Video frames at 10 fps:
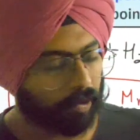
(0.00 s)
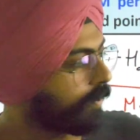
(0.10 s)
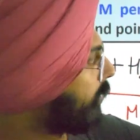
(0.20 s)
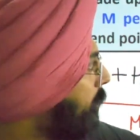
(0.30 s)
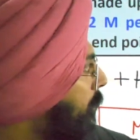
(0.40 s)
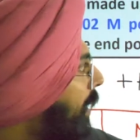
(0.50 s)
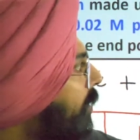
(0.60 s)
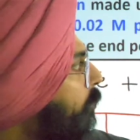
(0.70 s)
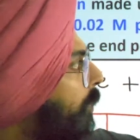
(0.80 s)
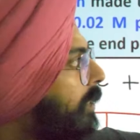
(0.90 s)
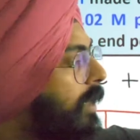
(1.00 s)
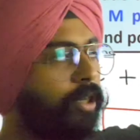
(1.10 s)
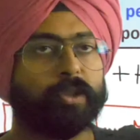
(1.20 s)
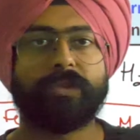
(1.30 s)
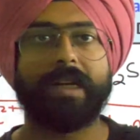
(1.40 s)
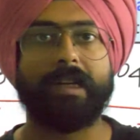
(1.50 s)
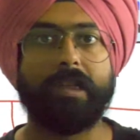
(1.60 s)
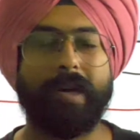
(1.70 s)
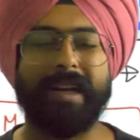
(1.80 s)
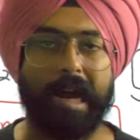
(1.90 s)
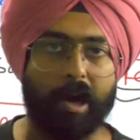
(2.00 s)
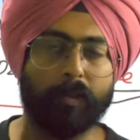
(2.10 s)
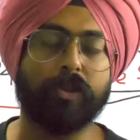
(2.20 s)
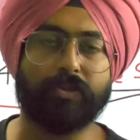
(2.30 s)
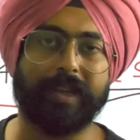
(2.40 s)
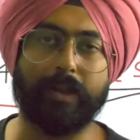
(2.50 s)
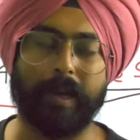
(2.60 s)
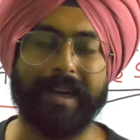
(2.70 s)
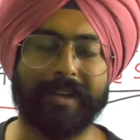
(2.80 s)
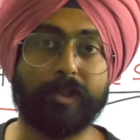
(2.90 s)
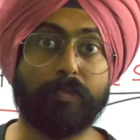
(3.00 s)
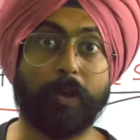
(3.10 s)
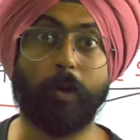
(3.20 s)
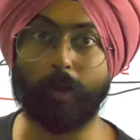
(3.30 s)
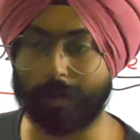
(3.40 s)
is the mass percentage of iron in the wire, how much of that wire is pure.